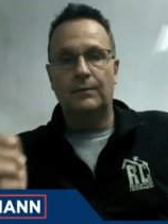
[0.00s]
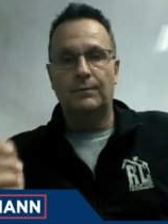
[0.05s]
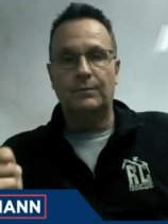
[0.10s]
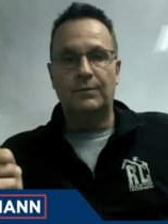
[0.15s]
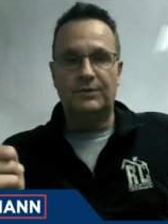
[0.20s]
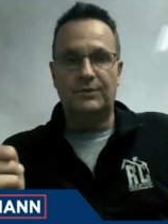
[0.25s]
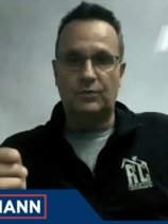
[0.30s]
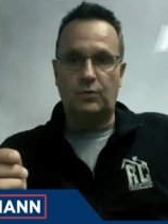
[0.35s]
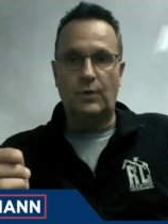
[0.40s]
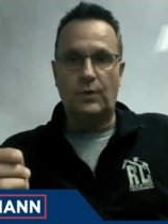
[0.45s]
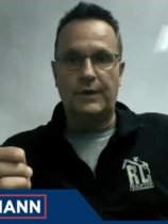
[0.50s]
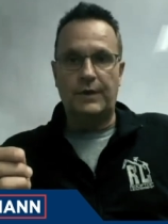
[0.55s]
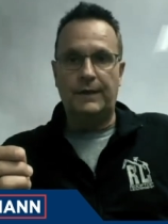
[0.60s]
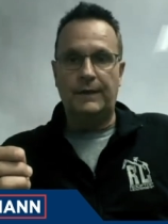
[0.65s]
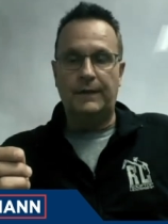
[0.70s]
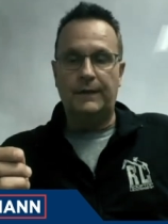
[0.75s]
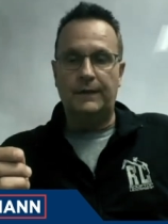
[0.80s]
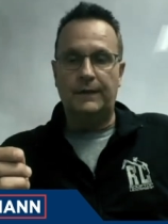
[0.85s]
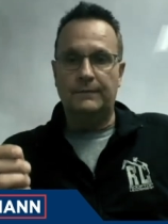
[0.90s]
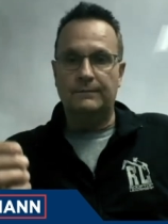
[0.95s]

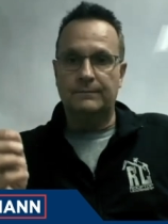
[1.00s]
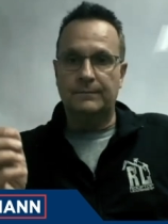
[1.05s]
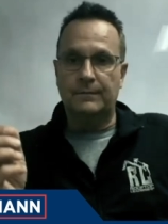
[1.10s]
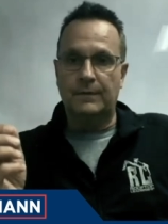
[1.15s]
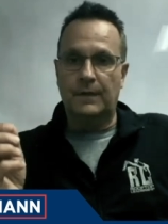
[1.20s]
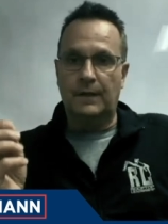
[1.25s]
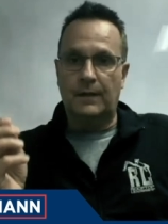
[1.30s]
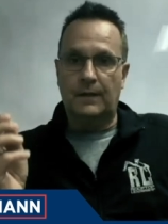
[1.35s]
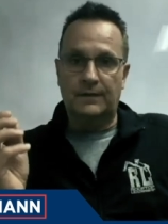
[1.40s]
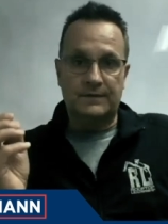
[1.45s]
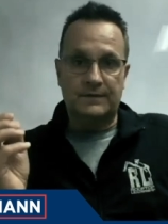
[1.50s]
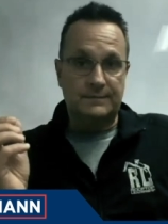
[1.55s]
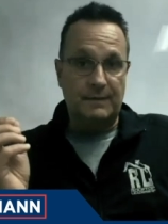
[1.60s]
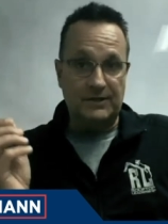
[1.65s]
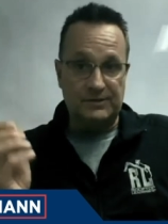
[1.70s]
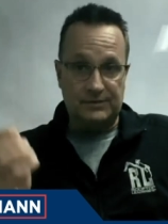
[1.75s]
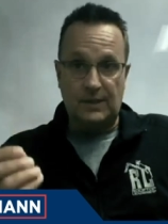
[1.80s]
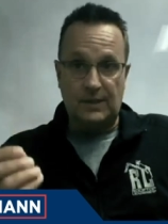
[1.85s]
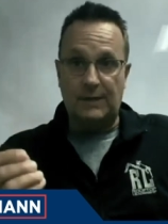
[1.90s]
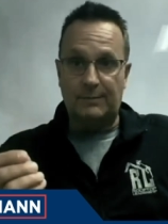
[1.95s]
between uh,
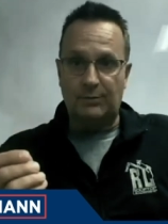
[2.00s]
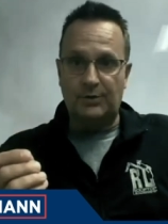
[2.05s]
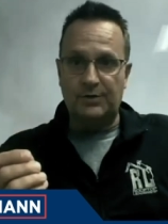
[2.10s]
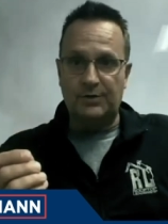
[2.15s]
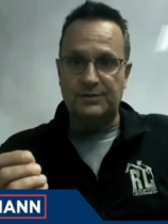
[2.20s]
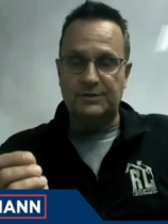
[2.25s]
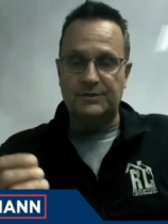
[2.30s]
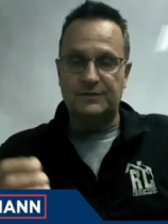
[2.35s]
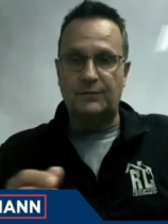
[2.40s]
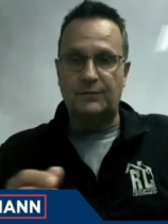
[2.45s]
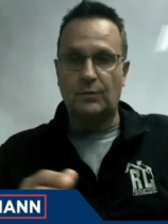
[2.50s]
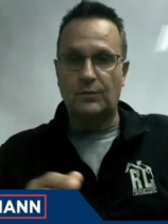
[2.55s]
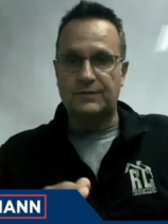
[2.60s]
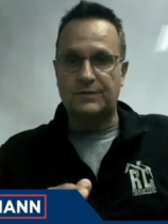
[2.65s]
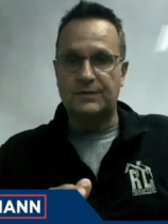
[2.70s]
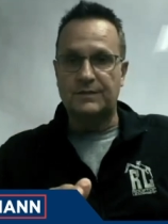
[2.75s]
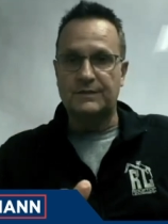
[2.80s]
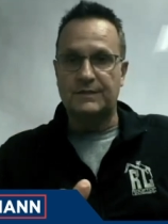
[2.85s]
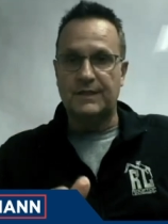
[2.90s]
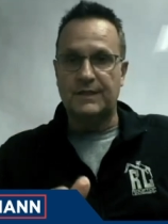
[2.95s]
Special Operations
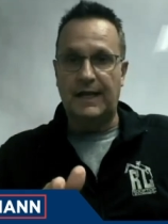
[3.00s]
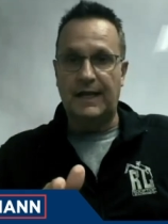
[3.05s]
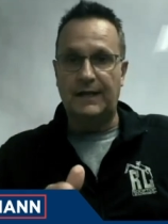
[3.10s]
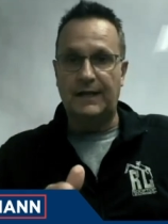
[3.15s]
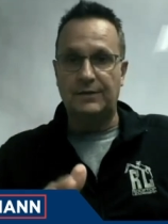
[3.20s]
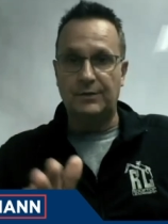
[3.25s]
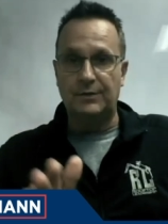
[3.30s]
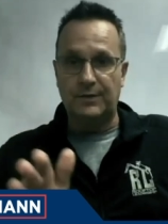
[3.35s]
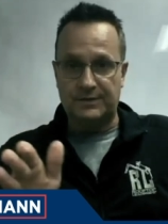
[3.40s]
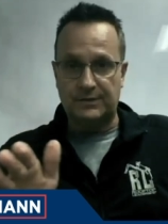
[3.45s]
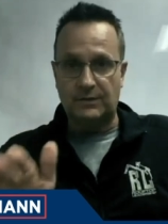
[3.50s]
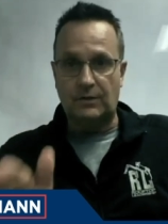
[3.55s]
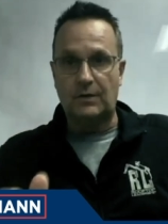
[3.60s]
Forces and U.S.